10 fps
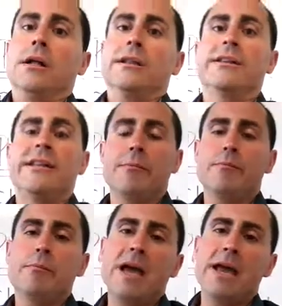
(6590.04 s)
The
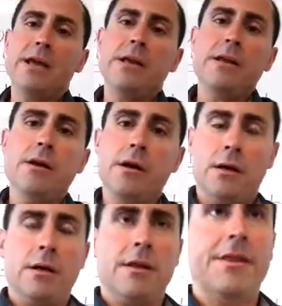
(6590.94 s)
main
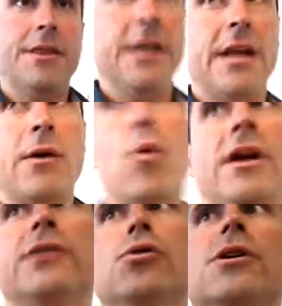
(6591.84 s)
thing I wanted to